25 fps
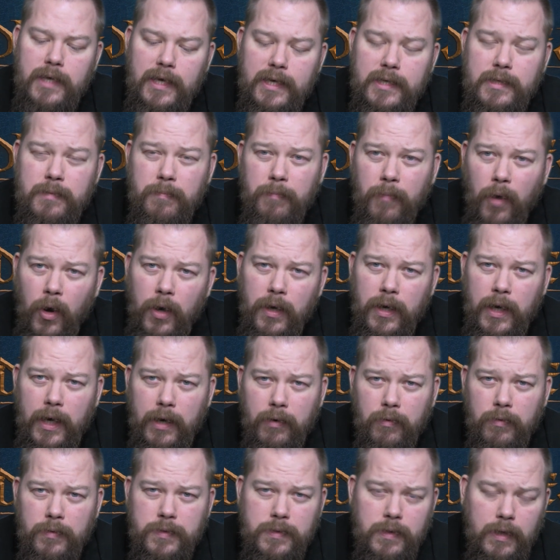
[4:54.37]
He is a mine
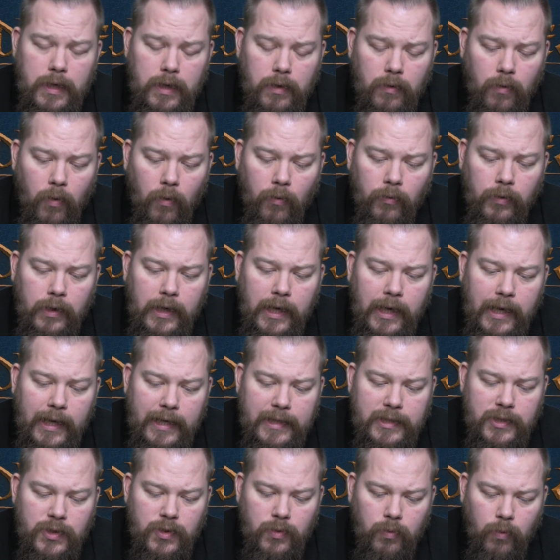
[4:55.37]
hero, so he can only
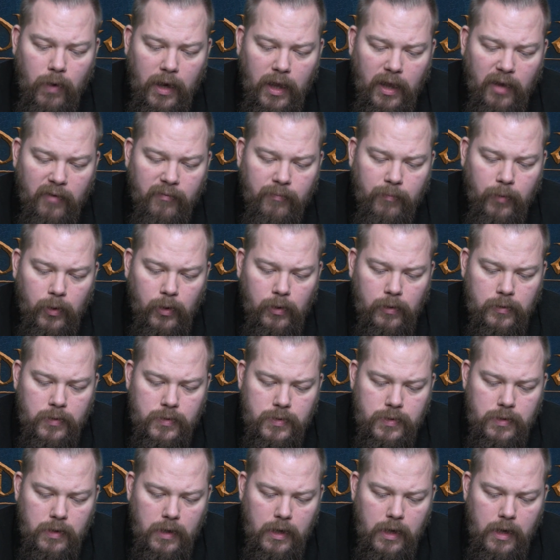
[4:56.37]
lead 12
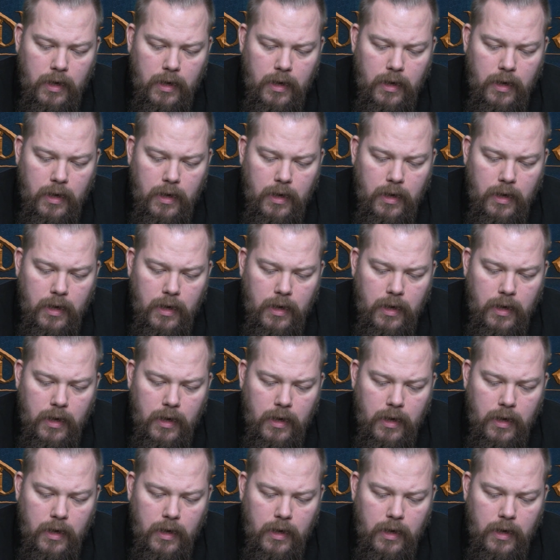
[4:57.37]
models.